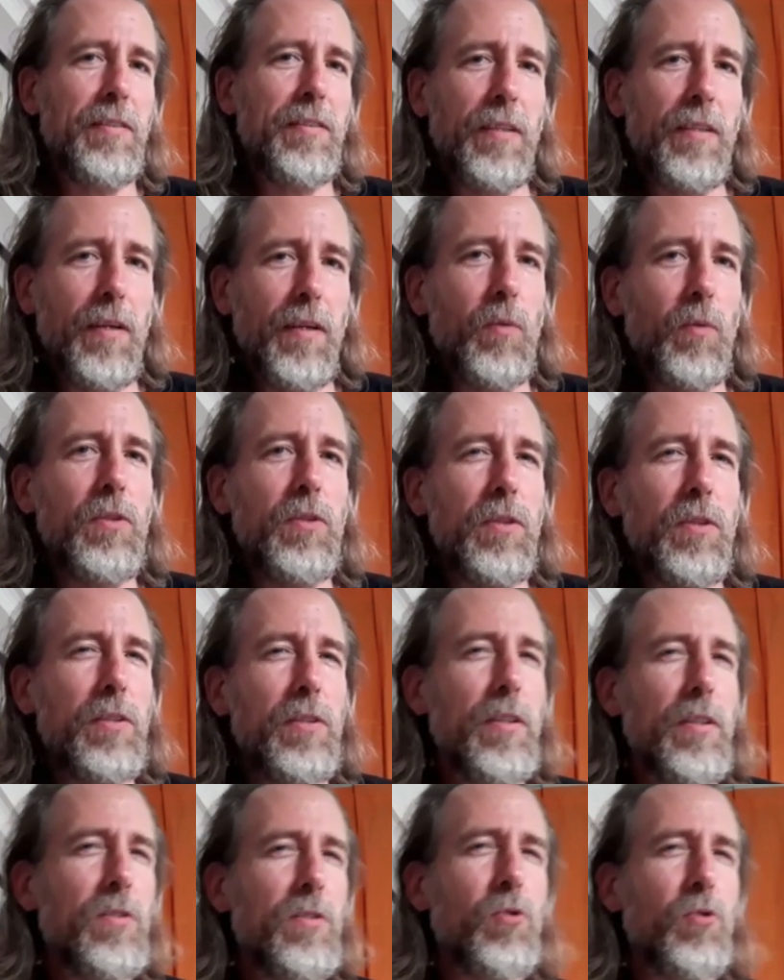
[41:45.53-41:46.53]
that I would
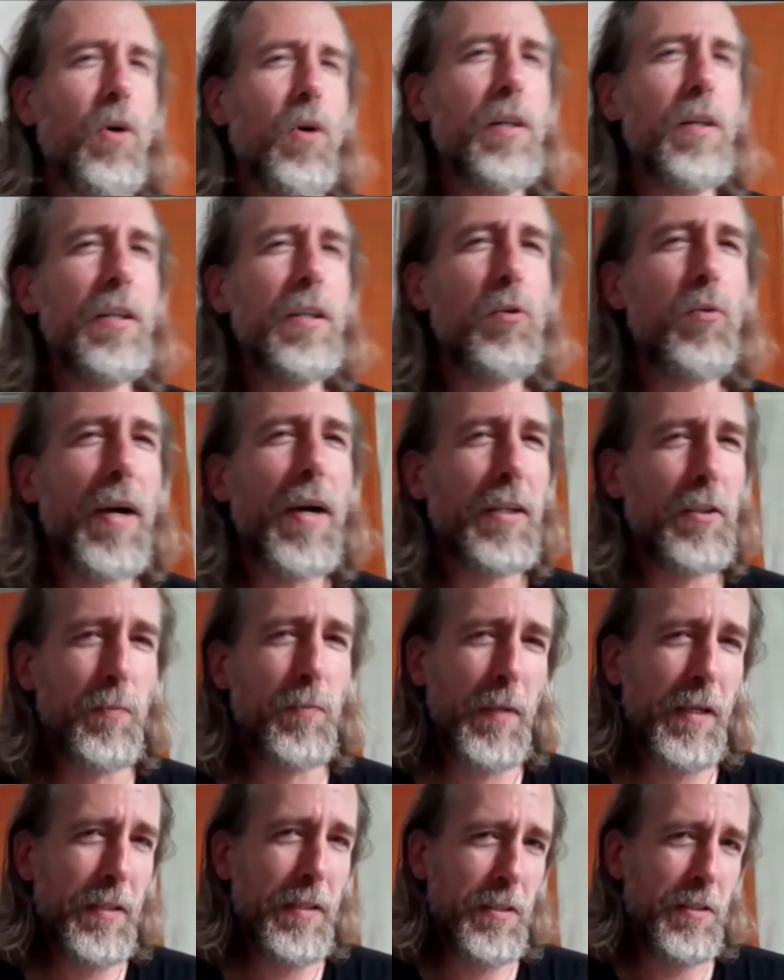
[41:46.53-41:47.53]
strongly
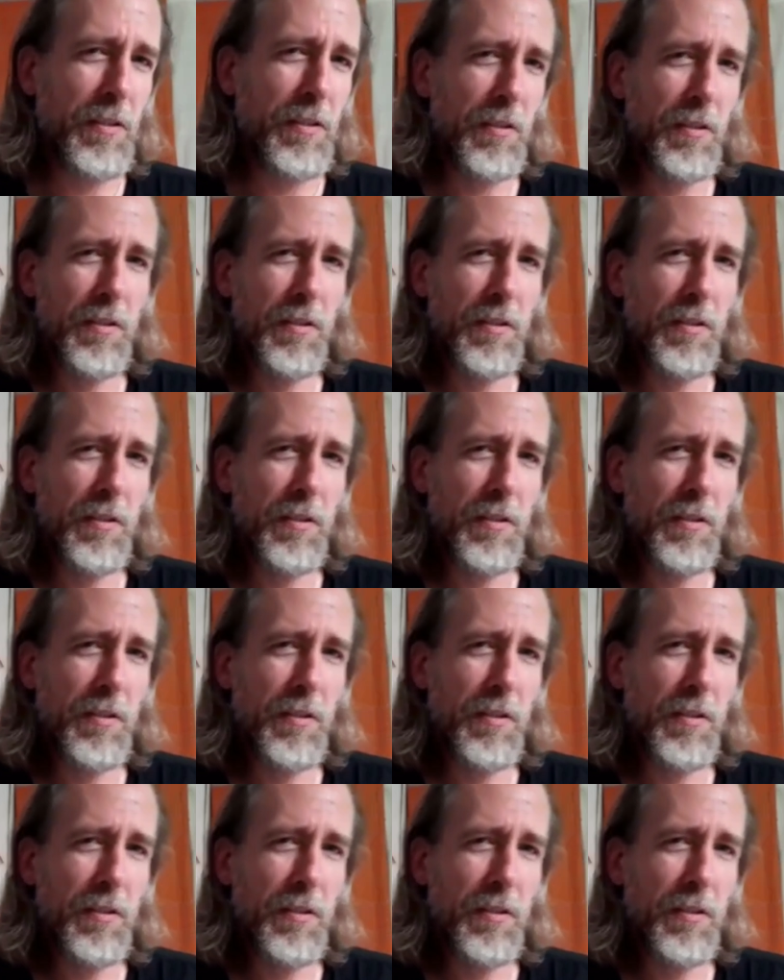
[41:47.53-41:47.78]
recommend